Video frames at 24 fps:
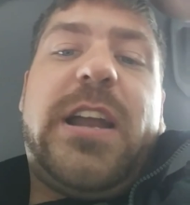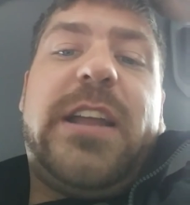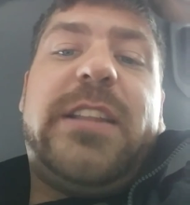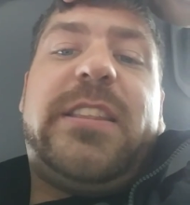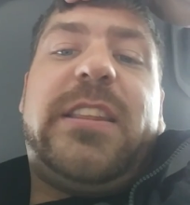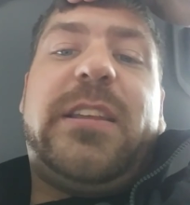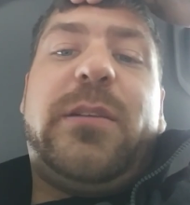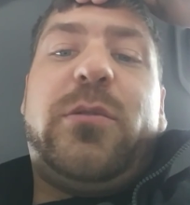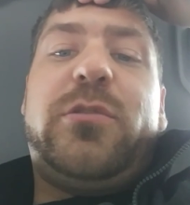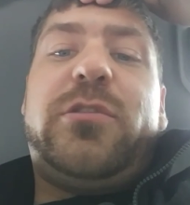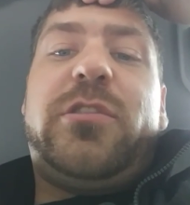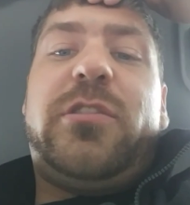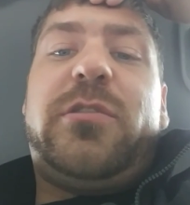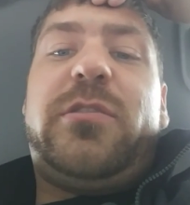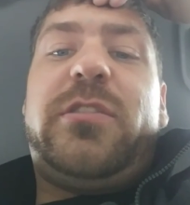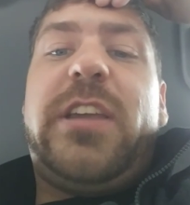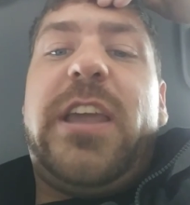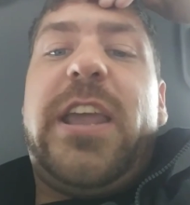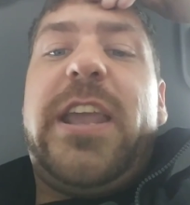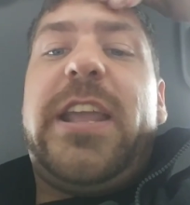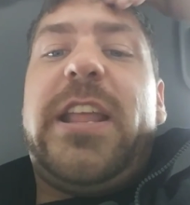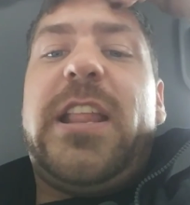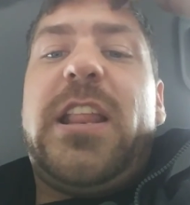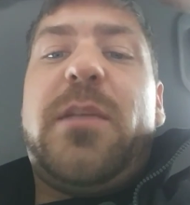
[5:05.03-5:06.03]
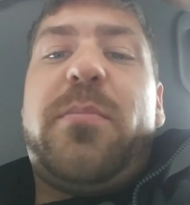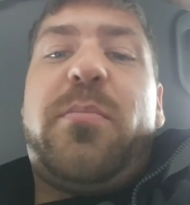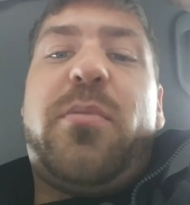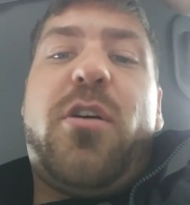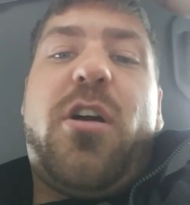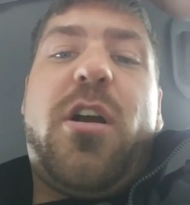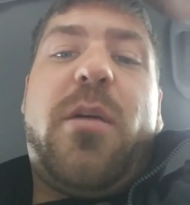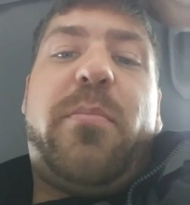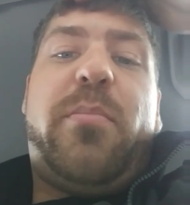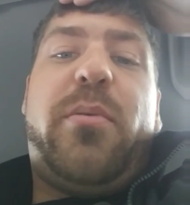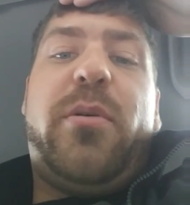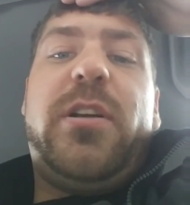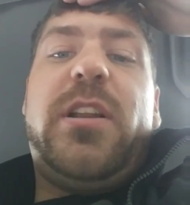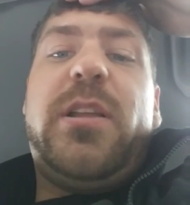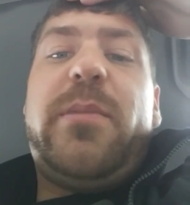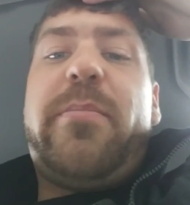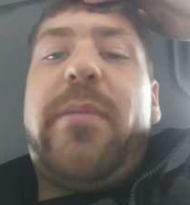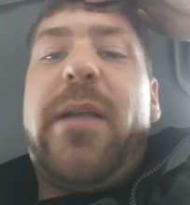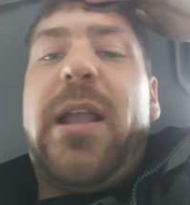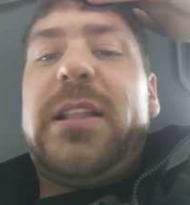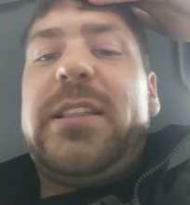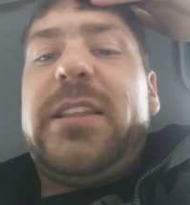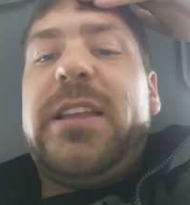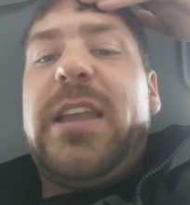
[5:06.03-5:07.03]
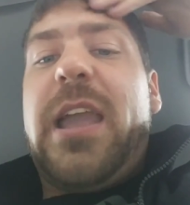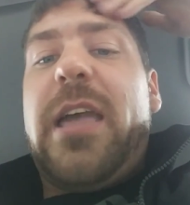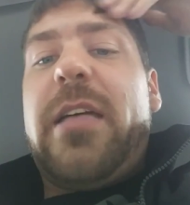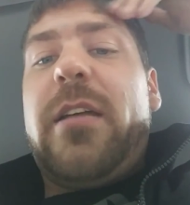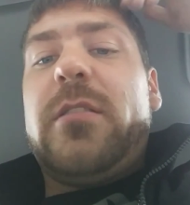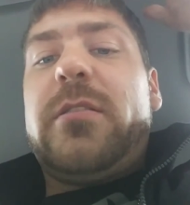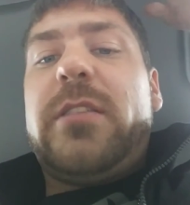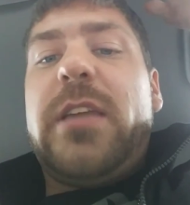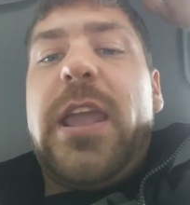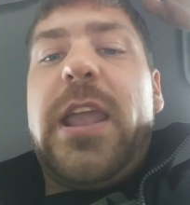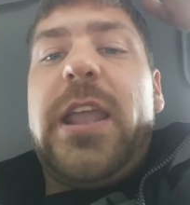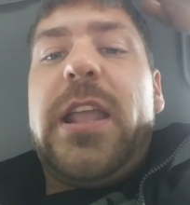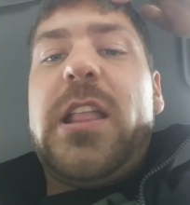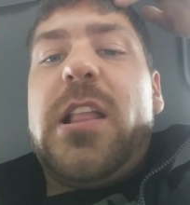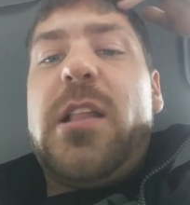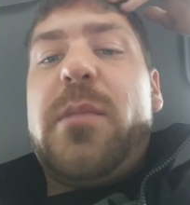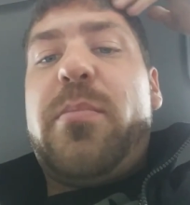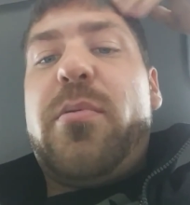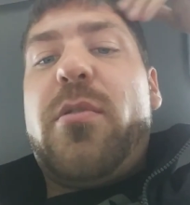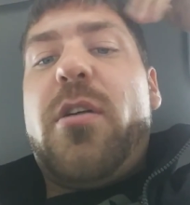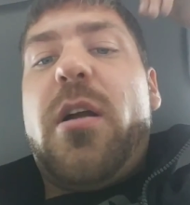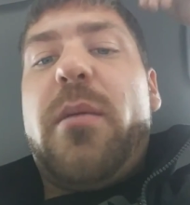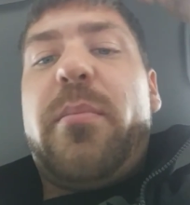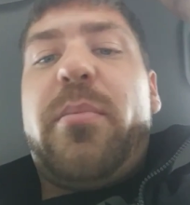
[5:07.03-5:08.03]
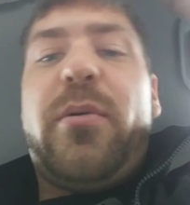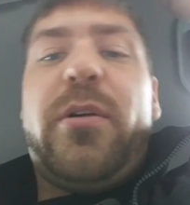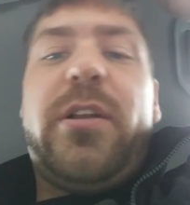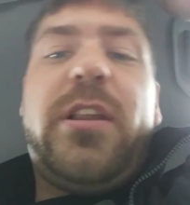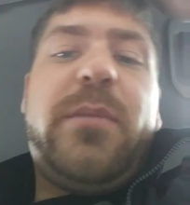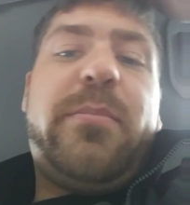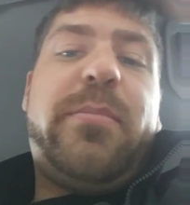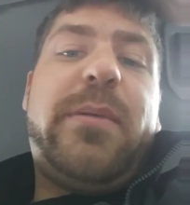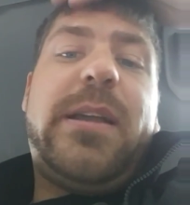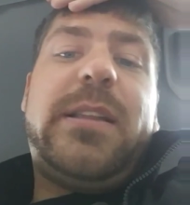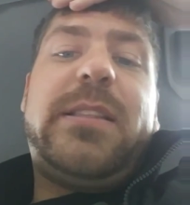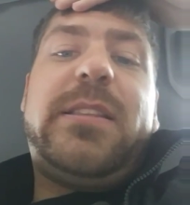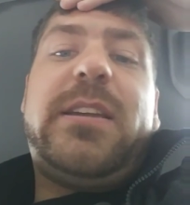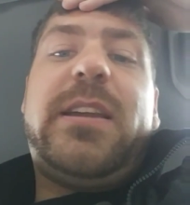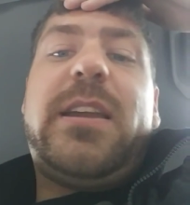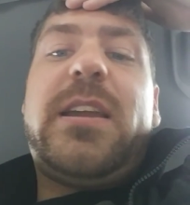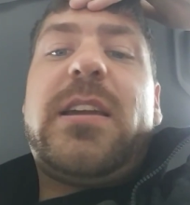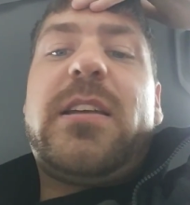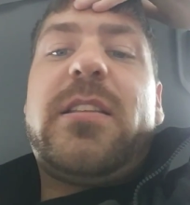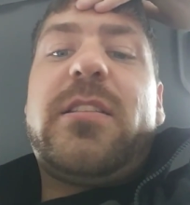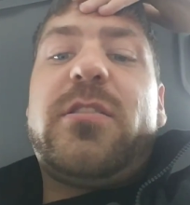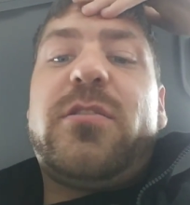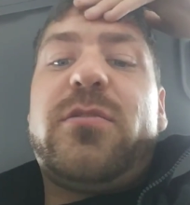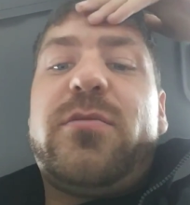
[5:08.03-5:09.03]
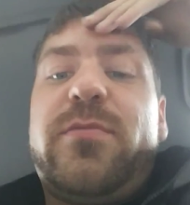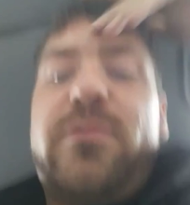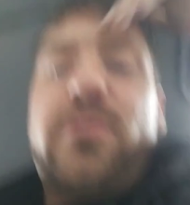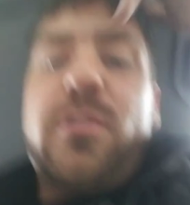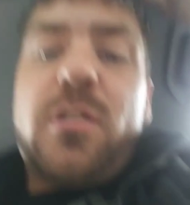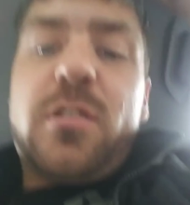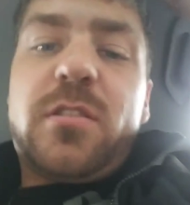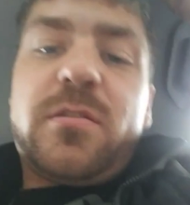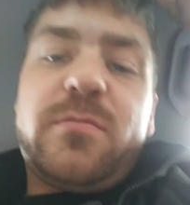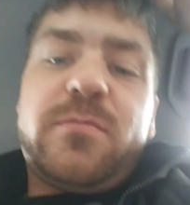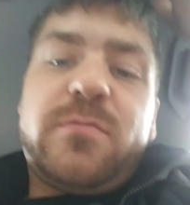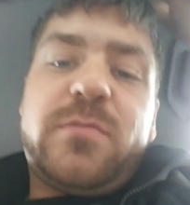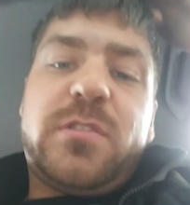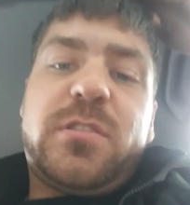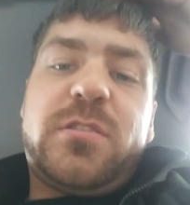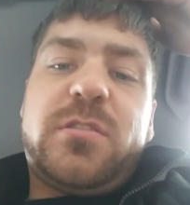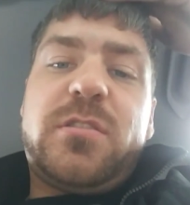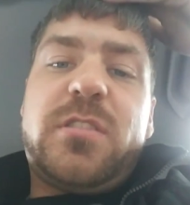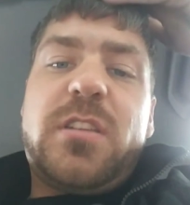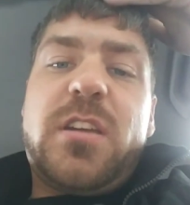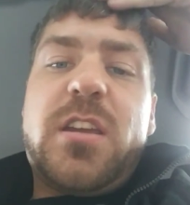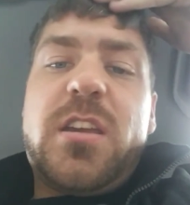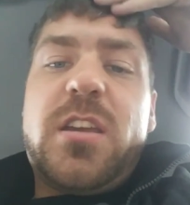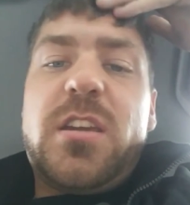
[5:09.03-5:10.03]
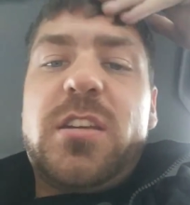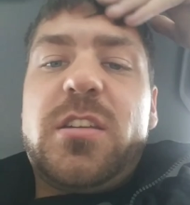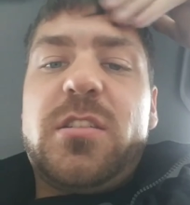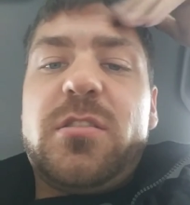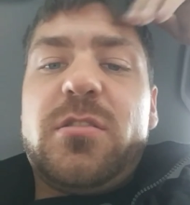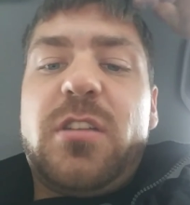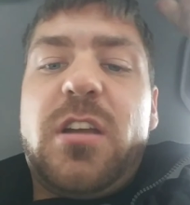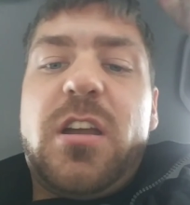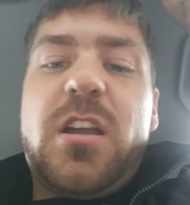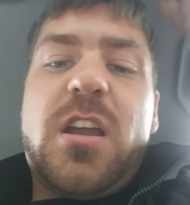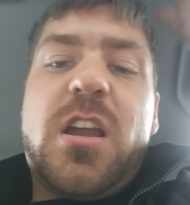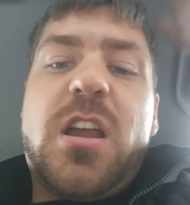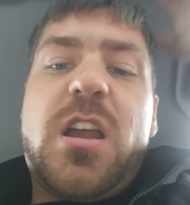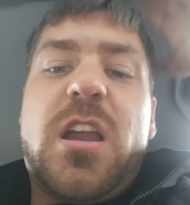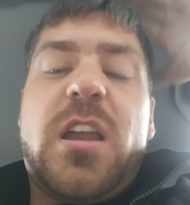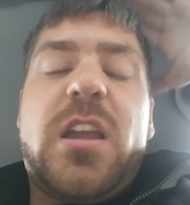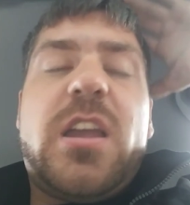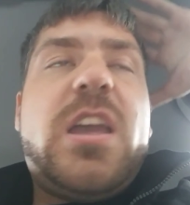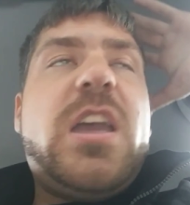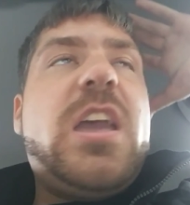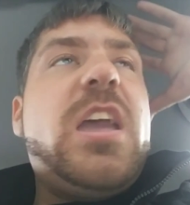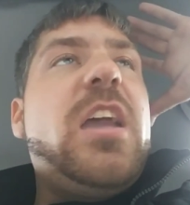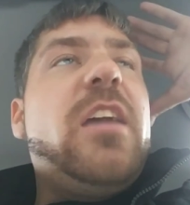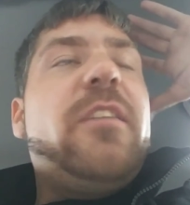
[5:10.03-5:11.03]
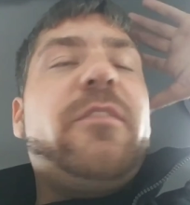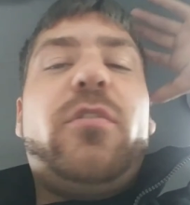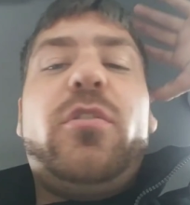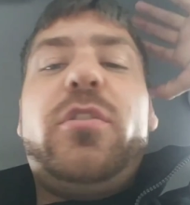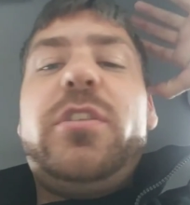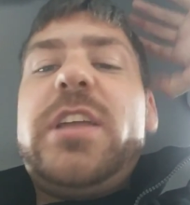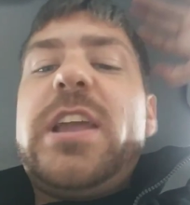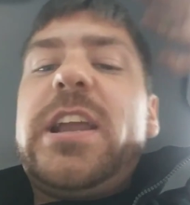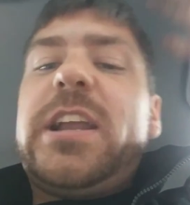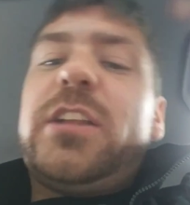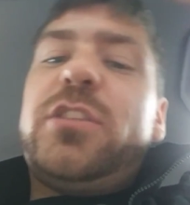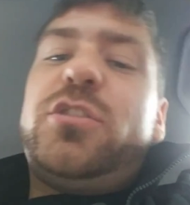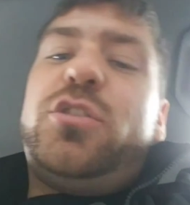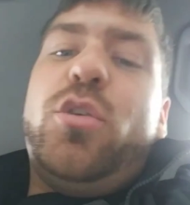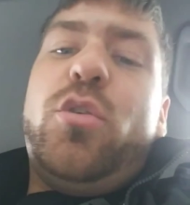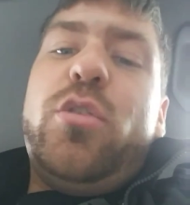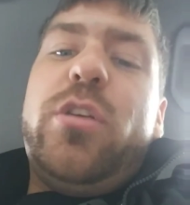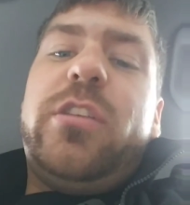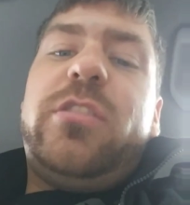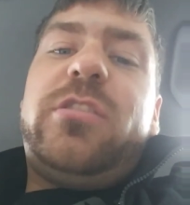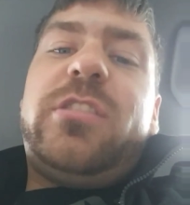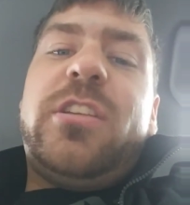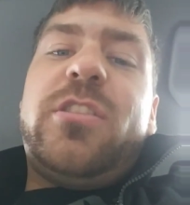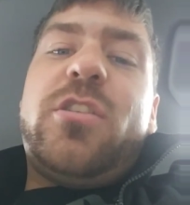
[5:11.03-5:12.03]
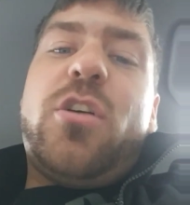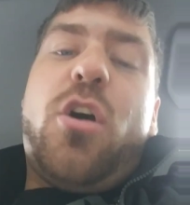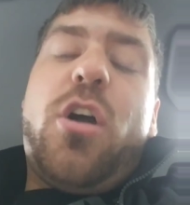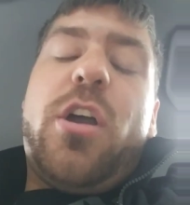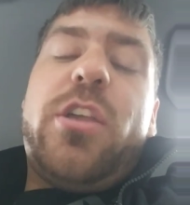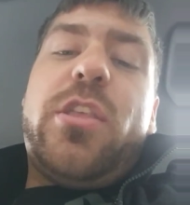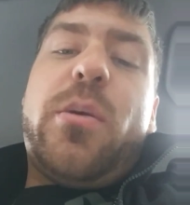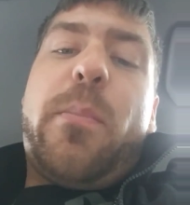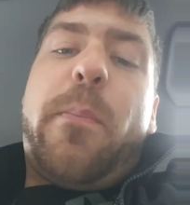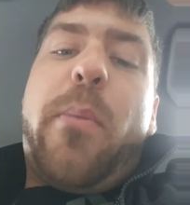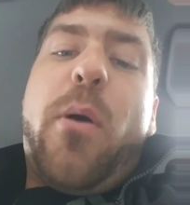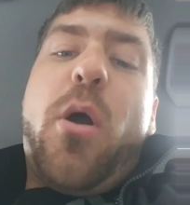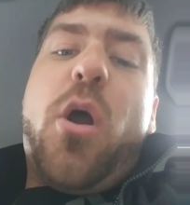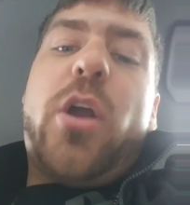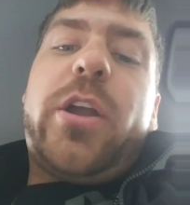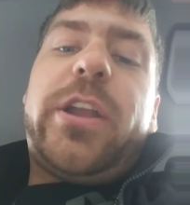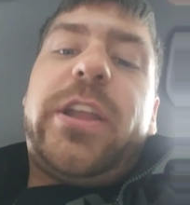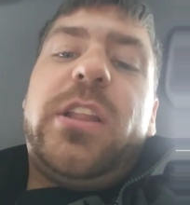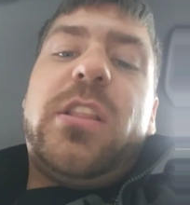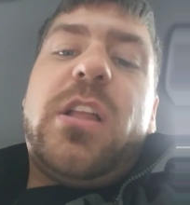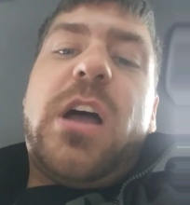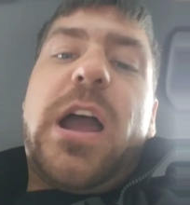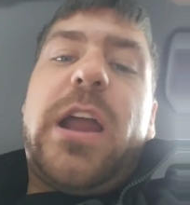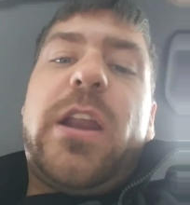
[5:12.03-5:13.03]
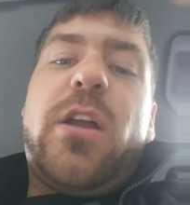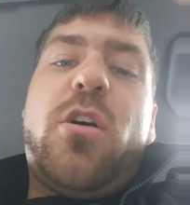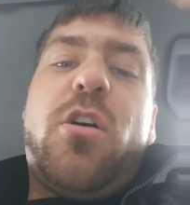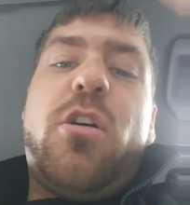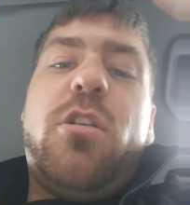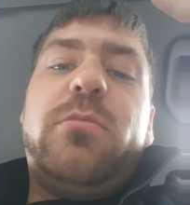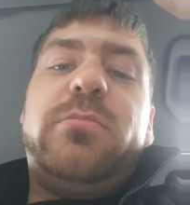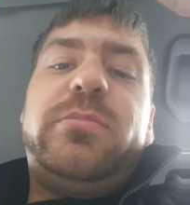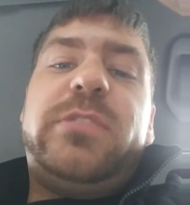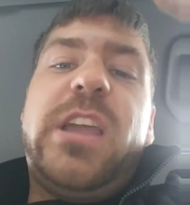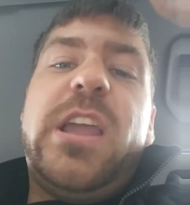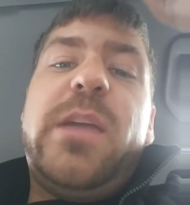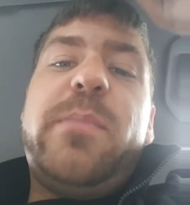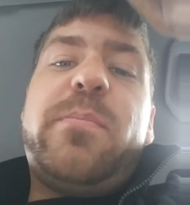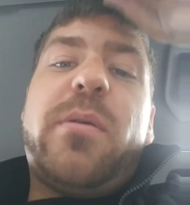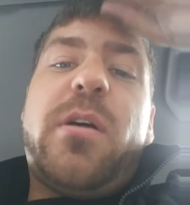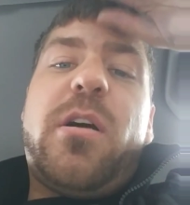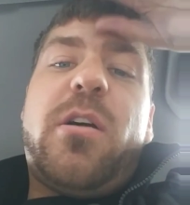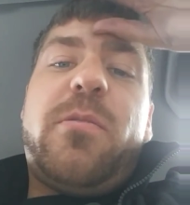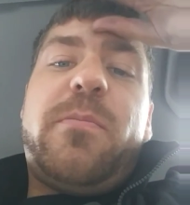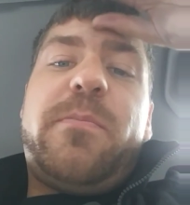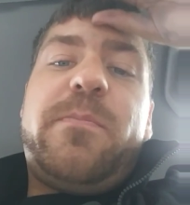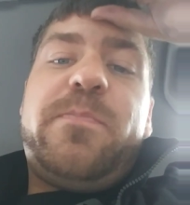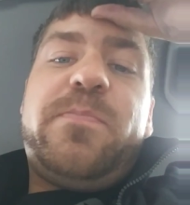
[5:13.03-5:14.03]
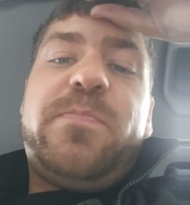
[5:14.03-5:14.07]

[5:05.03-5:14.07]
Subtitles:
I did was just taking it apart, putting it back together, taking it apart, putting it back together. It's fucking ridiculous. If only I could do this in the parking lot of Home Depot.